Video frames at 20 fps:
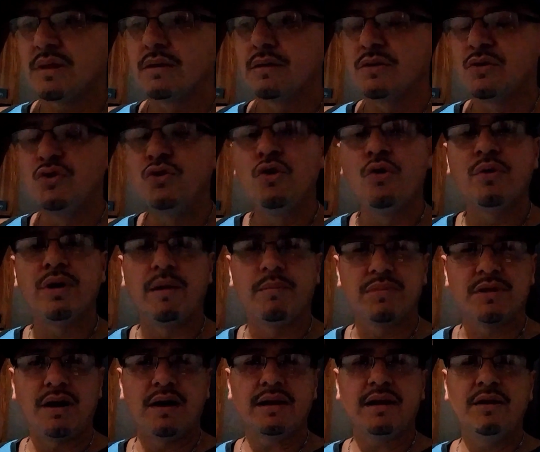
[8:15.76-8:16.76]
you know what I'm
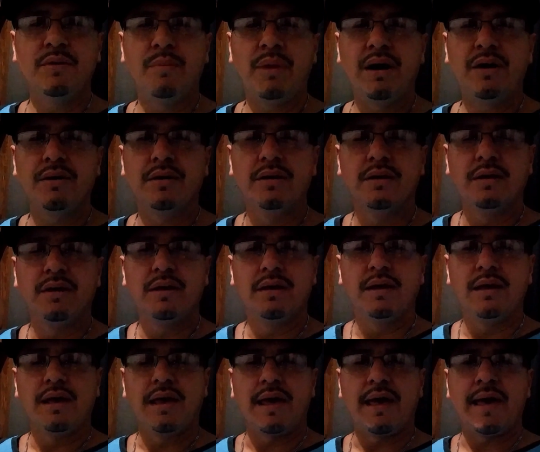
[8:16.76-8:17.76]
talking about.
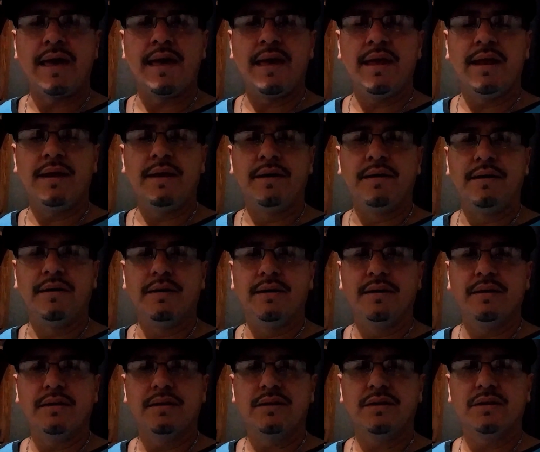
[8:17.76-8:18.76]
And
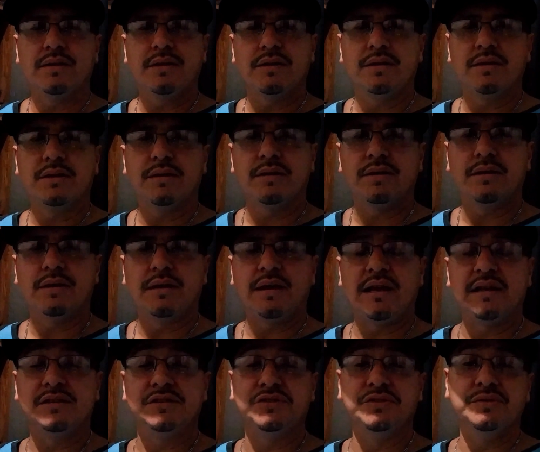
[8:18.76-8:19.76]

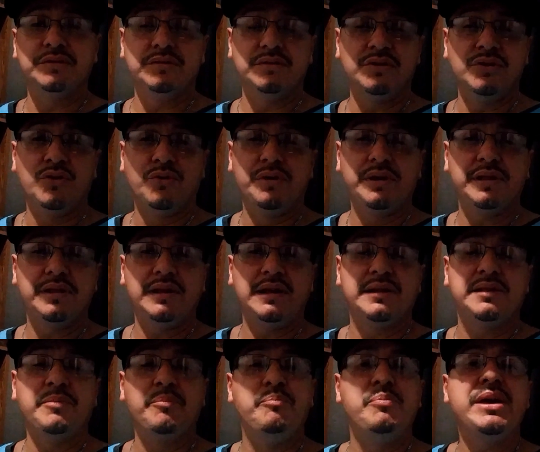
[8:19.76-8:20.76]
to,
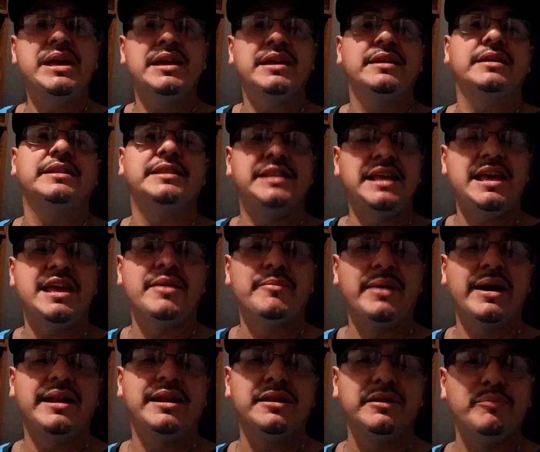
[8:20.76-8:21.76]
it's a big thing,
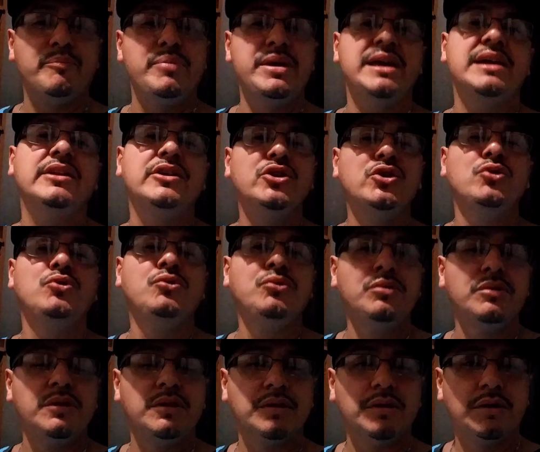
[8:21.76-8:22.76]
man. It's big
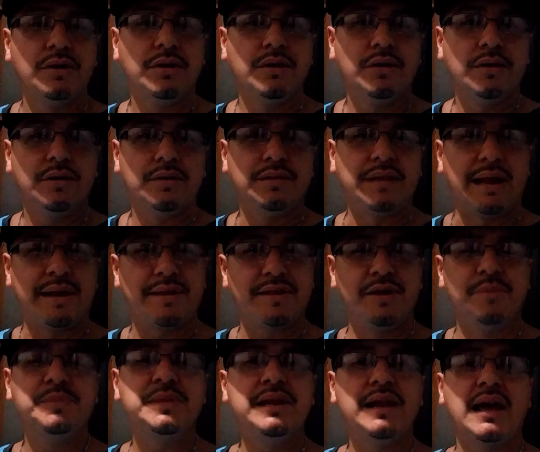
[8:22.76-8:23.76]
news that
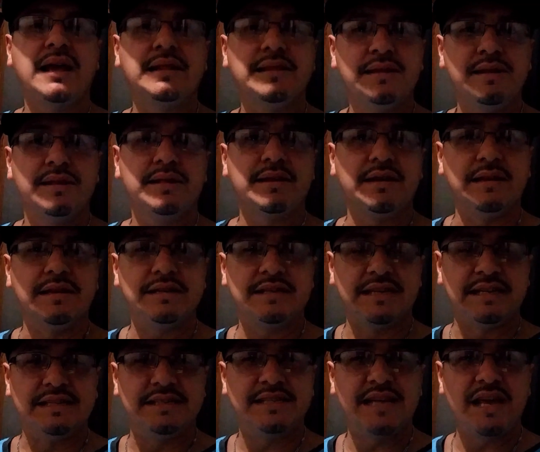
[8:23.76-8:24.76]
something like this can
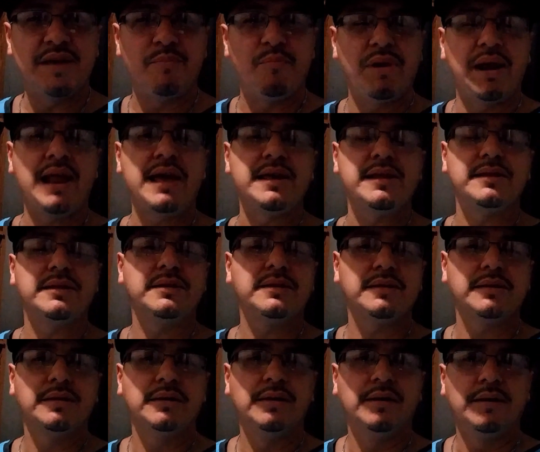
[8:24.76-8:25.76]
take place.
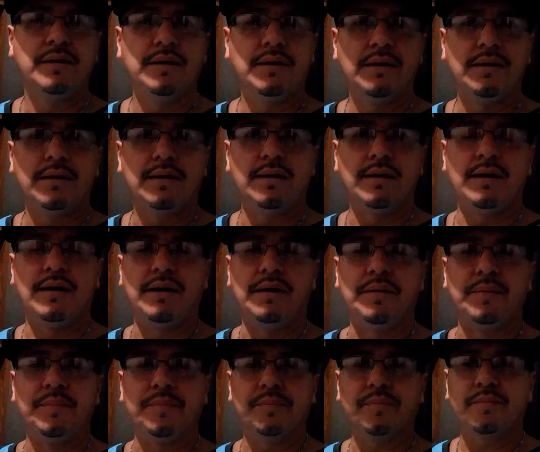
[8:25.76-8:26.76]

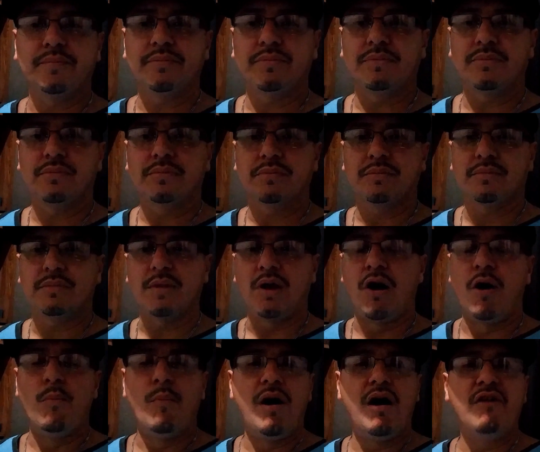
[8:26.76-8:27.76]
I'm
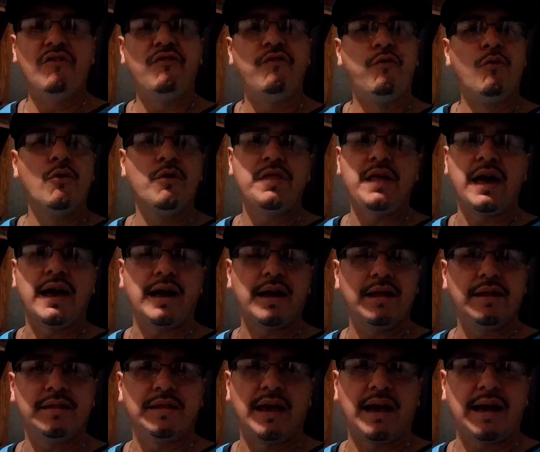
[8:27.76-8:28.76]
all for that
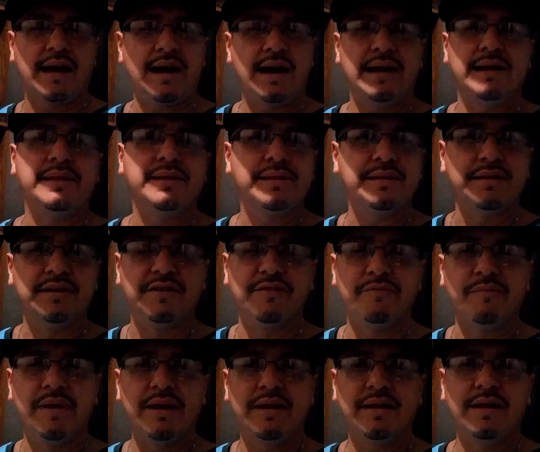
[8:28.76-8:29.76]
kind of stuff,
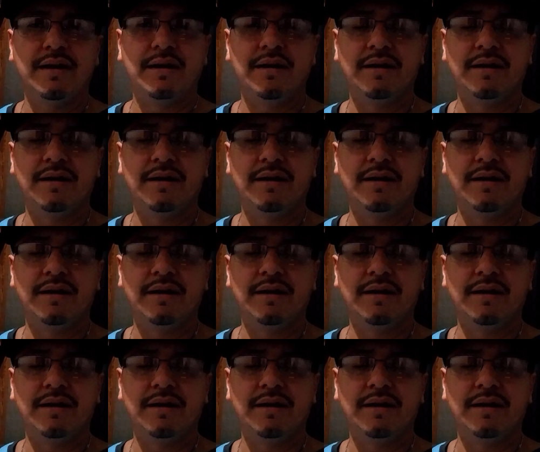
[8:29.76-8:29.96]
man.